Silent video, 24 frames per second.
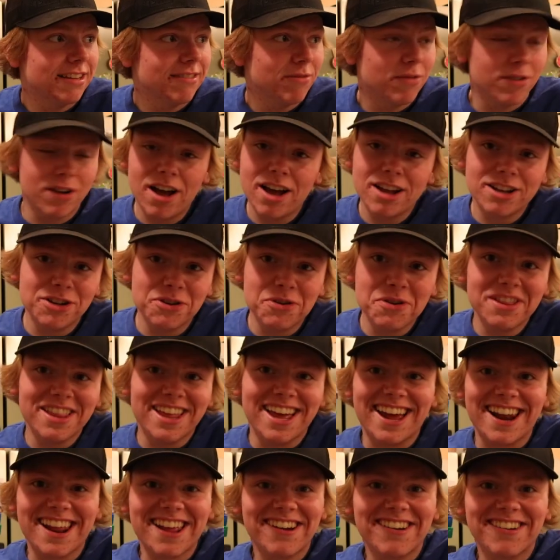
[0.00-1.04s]
We're not doing
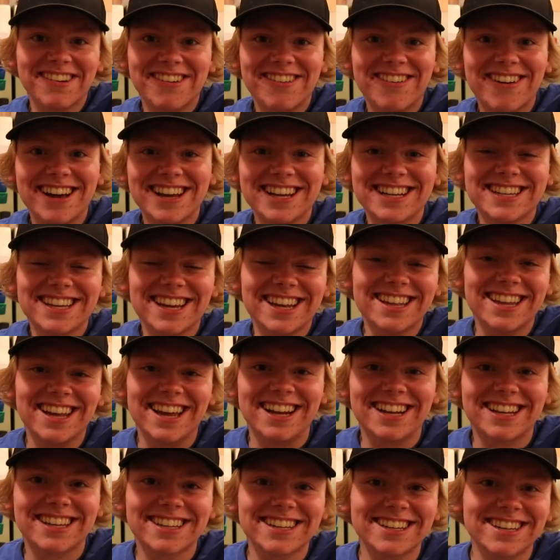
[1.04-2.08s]
that. I don't know why he said
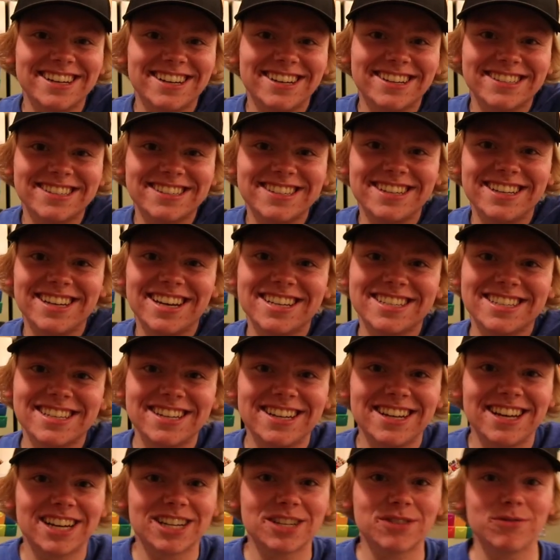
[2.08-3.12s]
that. I'll see you guys in
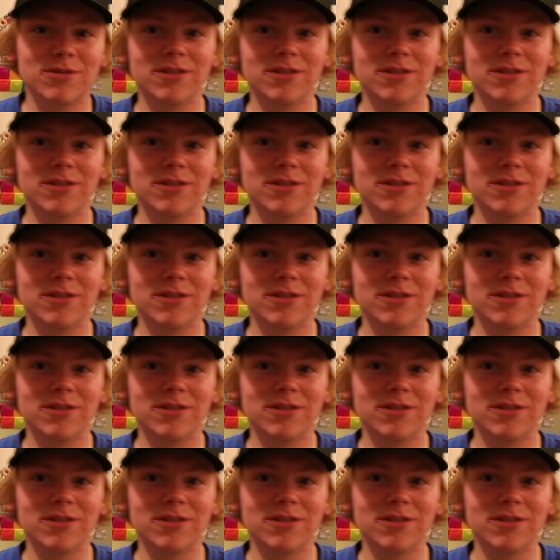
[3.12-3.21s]
the next